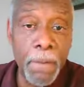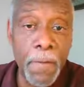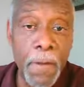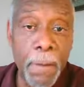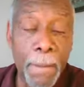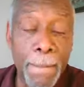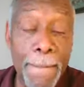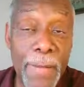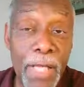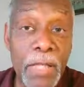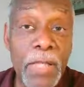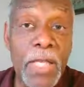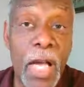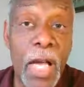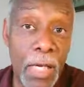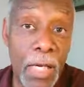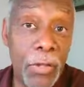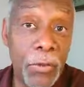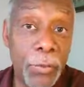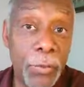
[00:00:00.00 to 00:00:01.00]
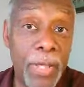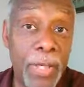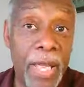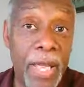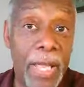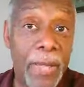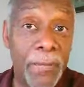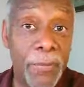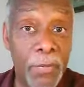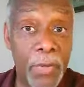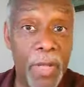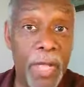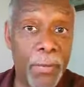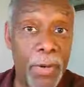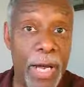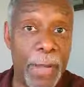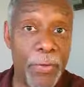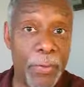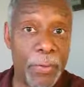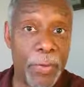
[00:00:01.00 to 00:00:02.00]
Milcah, who became
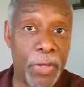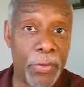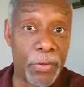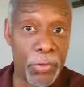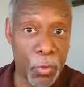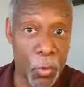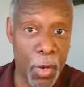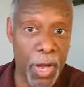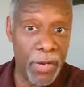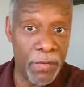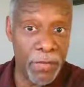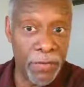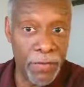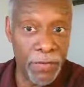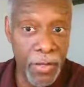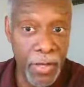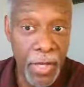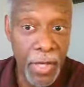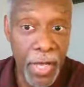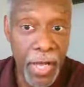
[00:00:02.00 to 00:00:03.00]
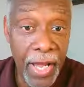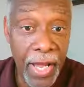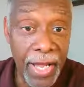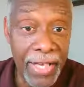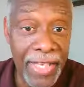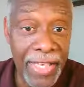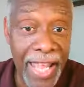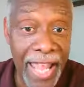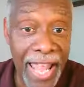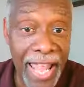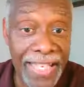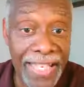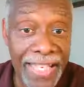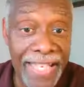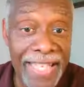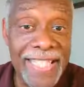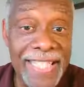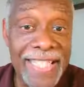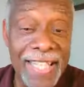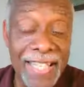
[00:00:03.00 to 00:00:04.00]
Abraham's brother's wife, and he had
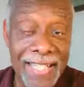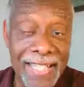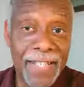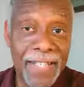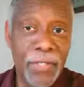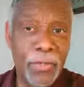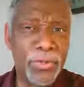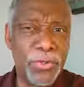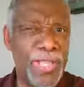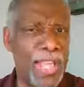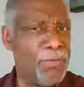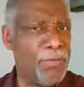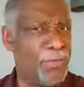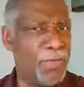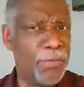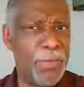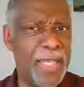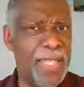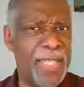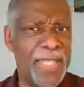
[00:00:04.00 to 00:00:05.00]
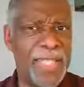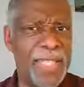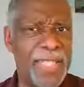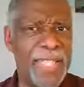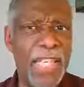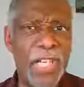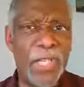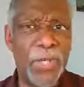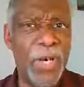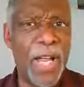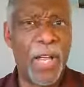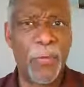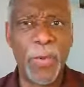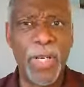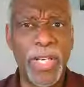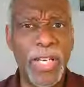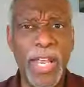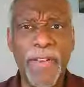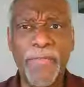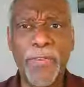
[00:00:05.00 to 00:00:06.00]
Iscah, whose name means seer, and we
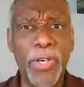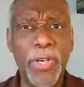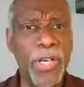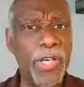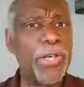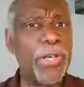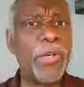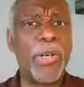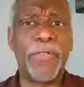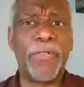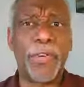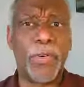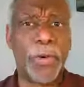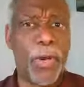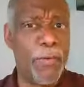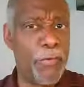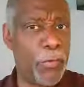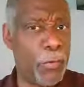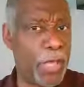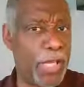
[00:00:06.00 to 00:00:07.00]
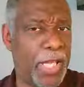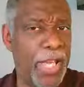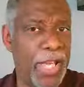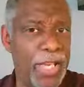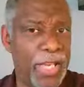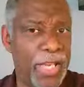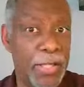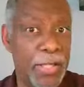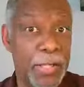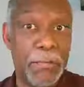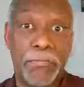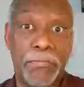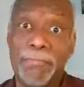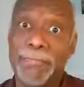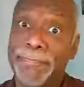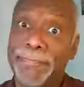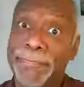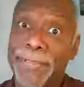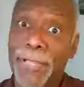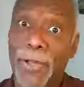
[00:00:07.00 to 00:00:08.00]
never hear of her ever again.
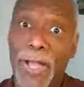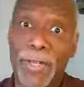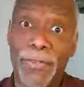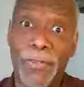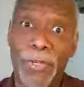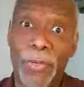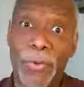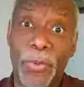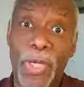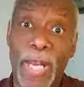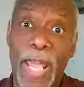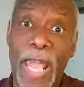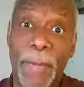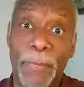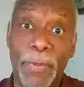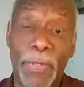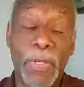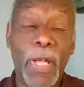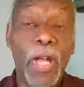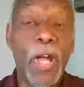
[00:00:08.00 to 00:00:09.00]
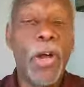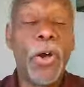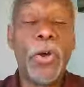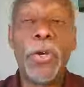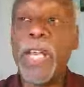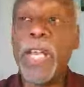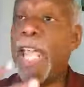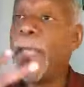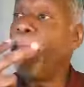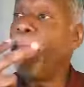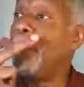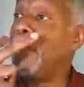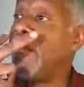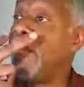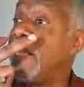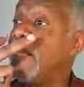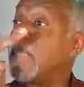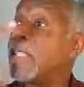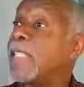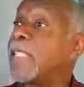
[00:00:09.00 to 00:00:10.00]
So I don't know what happened. Her name
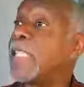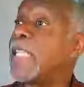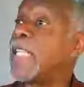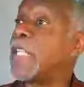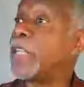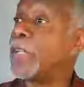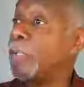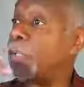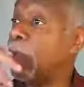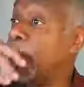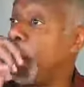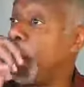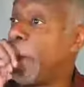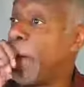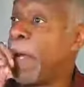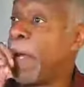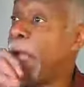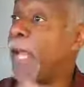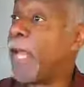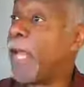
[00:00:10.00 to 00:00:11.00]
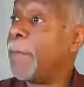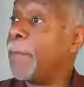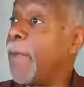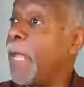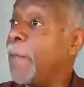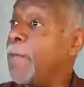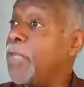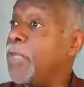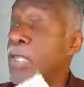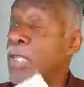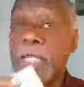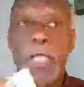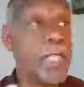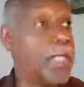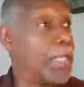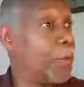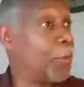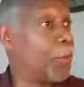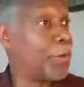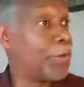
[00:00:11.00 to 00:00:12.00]
means seer, and maybe she could
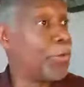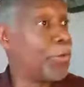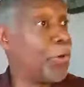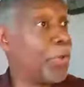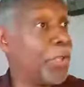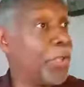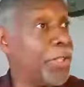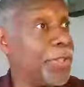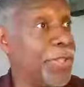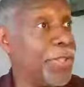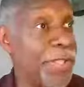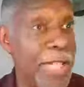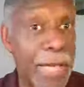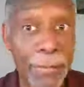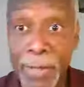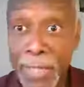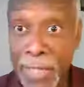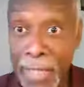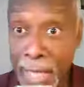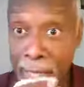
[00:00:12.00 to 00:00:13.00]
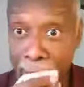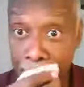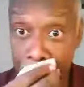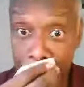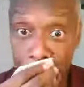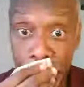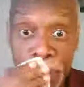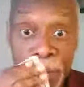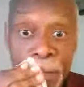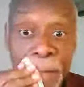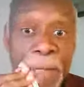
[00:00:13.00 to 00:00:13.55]
see what was going on. She said, I'm getting out of here.